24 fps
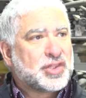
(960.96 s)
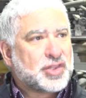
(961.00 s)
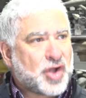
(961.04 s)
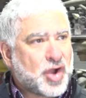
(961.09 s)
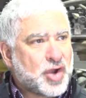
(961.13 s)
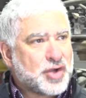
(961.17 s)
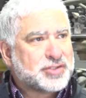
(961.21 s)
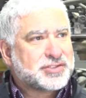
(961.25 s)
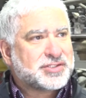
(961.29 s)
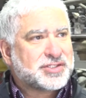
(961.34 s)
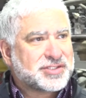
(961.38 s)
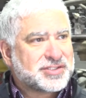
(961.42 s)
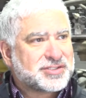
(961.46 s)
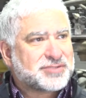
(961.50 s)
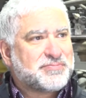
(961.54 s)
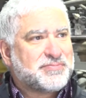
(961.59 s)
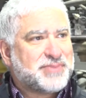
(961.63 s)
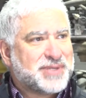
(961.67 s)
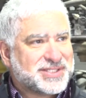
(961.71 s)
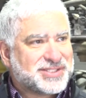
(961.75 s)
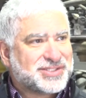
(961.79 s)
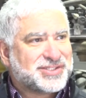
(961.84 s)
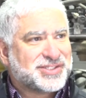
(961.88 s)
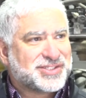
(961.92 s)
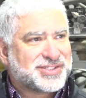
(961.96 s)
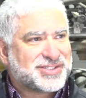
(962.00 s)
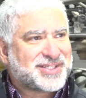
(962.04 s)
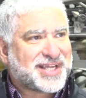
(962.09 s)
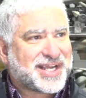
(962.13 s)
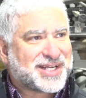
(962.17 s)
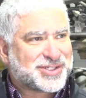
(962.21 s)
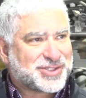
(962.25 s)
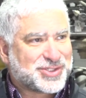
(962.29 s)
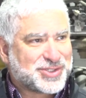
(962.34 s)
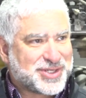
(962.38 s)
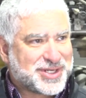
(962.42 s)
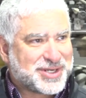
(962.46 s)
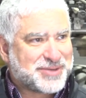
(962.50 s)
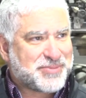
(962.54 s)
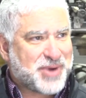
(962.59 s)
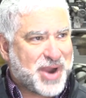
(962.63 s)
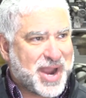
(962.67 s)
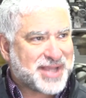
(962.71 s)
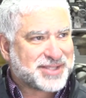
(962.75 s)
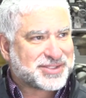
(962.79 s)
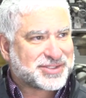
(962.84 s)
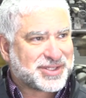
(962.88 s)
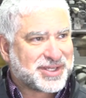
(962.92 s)
largest business sector in
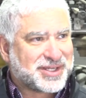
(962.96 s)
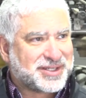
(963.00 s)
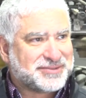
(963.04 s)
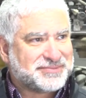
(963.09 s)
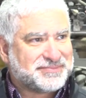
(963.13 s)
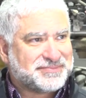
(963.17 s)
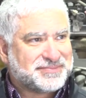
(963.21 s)
Nebraska.